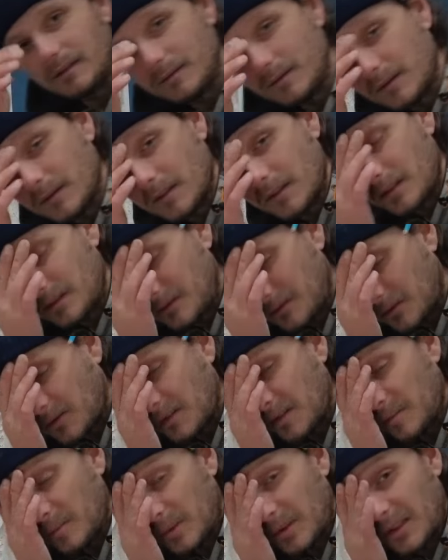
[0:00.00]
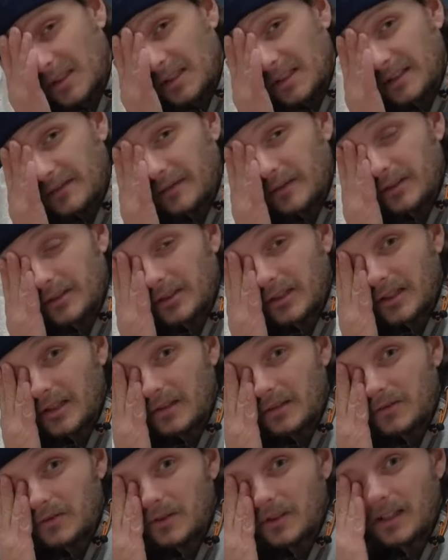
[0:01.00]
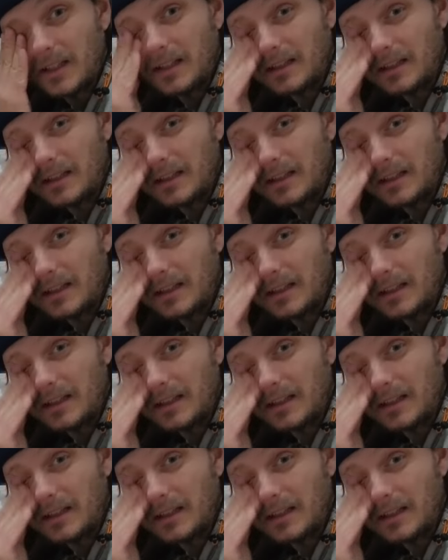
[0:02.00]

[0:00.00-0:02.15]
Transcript: I'm just going to try and buy another shower tray.